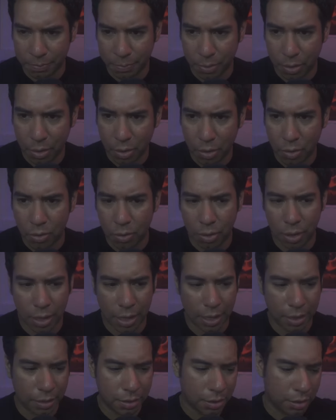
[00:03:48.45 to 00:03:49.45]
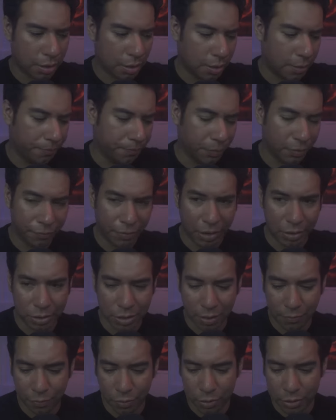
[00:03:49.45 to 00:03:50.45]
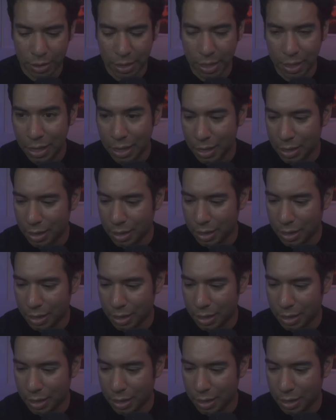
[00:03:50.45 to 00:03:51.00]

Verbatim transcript: Pro or like the um, Phallosan Forte.